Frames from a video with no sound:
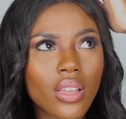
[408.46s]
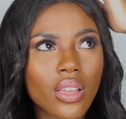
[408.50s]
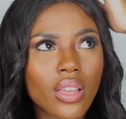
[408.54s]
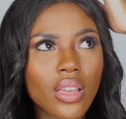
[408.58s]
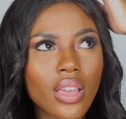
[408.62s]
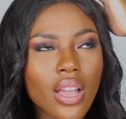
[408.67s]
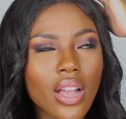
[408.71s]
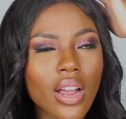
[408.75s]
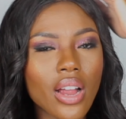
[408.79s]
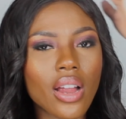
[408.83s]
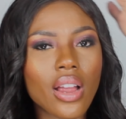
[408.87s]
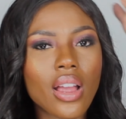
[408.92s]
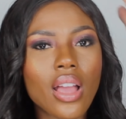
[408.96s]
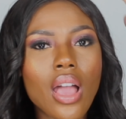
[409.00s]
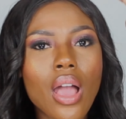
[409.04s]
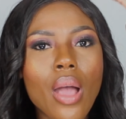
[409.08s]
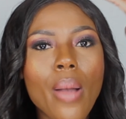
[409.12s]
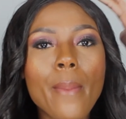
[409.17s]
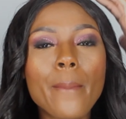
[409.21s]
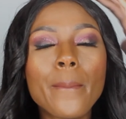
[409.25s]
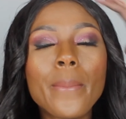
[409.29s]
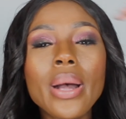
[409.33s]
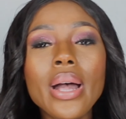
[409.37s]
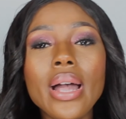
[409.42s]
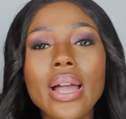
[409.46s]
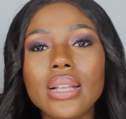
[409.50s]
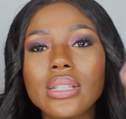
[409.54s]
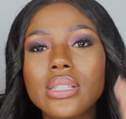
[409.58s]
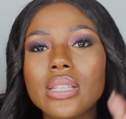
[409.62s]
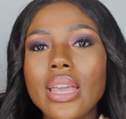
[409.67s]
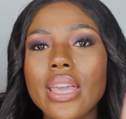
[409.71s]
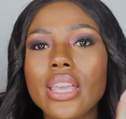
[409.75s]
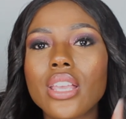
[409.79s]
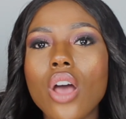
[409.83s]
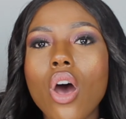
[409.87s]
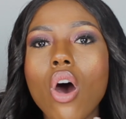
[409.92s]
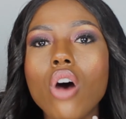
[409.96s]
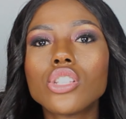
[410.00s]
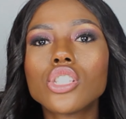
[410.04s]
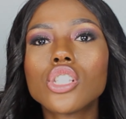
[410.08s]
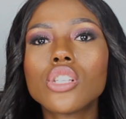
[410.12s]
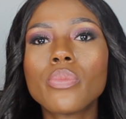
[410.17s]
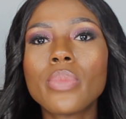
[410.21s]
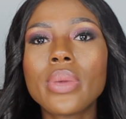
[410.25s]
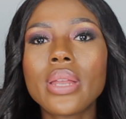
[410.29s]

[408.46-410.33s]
here. But it also